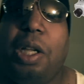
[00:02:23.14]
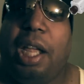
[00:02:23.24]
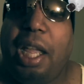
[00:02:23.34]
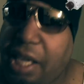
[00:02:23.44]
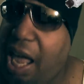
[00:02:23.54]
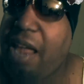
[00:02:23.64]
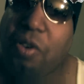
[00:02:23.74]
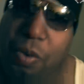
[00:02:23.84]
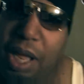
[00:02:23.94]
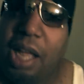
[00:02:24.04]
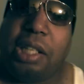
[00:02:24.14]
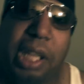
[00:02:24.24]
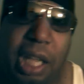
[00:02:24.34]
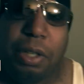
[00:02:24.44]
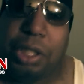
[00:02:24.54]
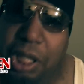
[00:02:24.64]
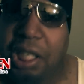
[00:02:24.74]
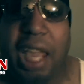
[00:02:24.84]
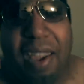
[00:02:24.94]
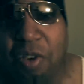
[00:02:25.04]
he gave you an answer, he or she
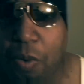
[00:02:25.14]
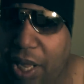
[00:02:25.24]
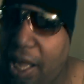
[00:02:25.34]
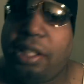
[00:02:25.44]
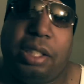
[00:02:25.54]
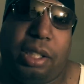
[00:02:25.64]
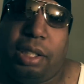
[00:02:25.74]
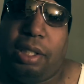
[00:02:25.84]
gave you an answer.